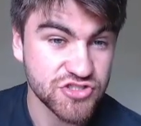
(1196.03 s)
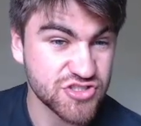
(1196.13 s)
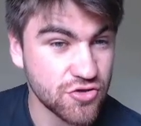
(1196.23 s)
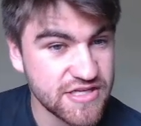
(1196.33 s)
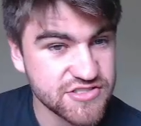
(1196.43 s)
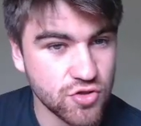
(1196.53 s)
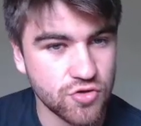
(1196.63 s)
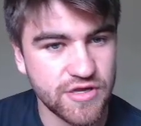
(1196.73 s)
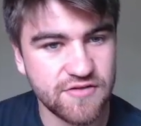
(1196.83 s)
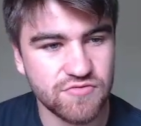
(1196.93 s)
So there's
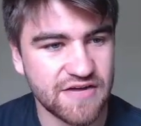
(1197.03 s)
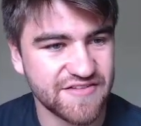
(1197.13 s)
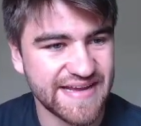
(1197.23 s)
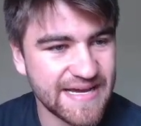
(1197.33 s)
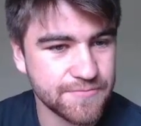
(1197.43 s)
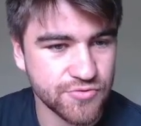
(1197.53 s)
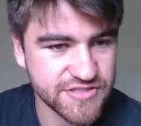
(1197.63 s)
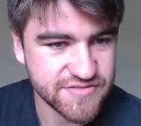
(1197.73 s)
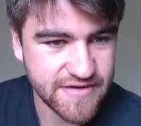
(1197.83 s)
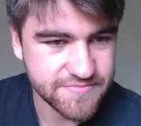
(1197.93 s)
already roughly 8
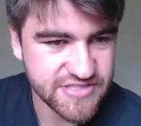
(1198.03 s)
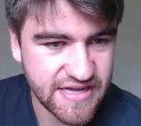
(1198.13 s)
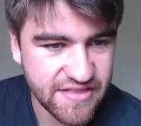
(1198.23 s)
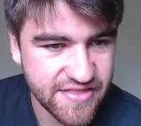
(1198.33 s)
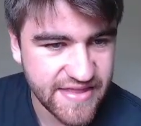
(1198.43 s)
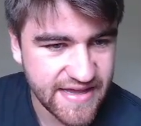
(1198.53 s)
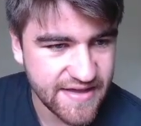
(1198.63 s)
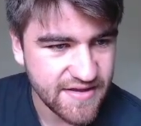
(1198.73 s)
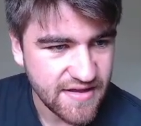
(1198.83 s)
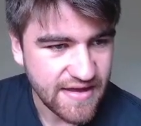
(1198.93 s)
points of upside
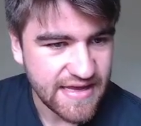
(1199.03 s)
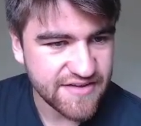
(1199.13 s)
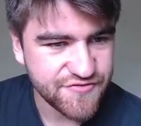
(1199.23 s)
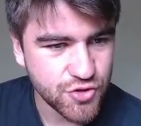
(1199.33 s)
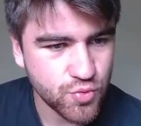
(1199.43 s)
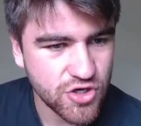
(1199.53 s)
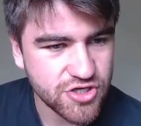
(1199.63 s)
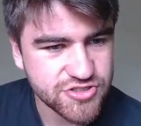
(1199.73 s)
there. If you were